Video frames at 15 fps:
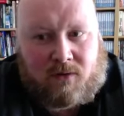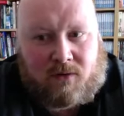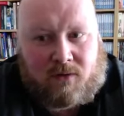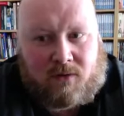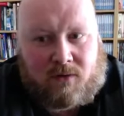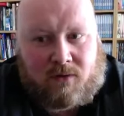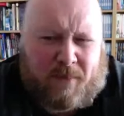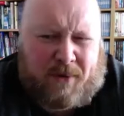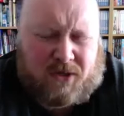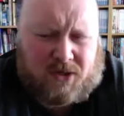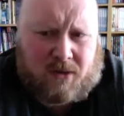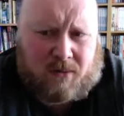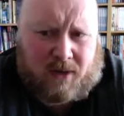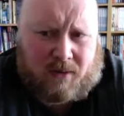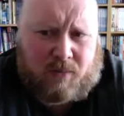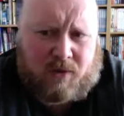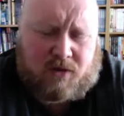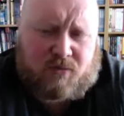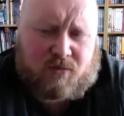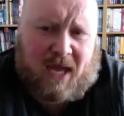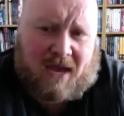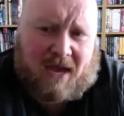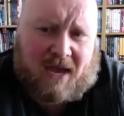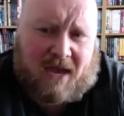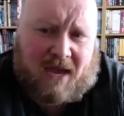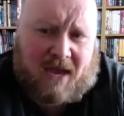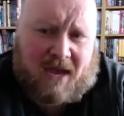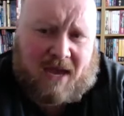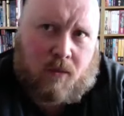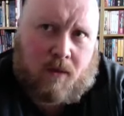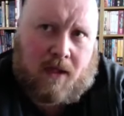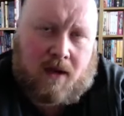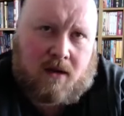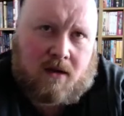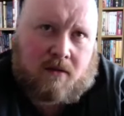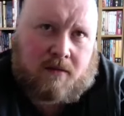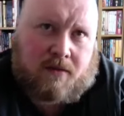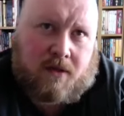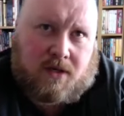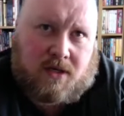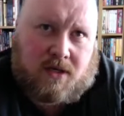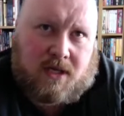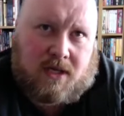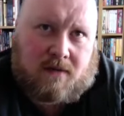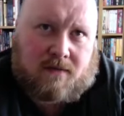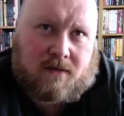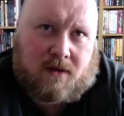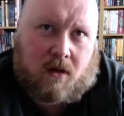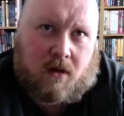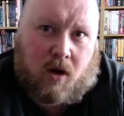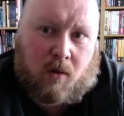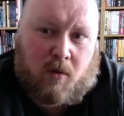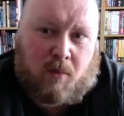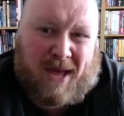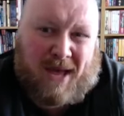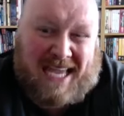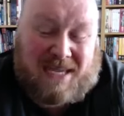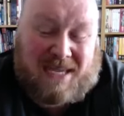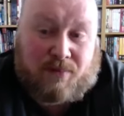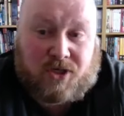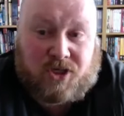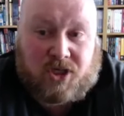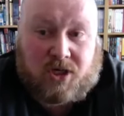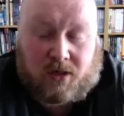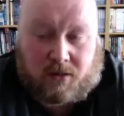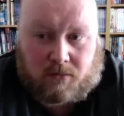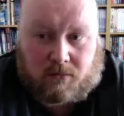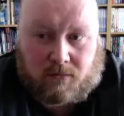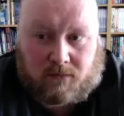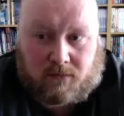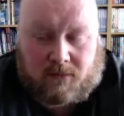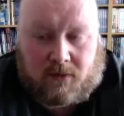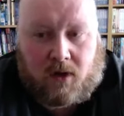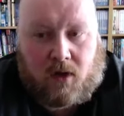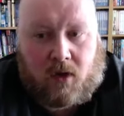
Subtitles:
I think what we'd be doing, because we have a lot more 30 years ago, a lot more paper journals,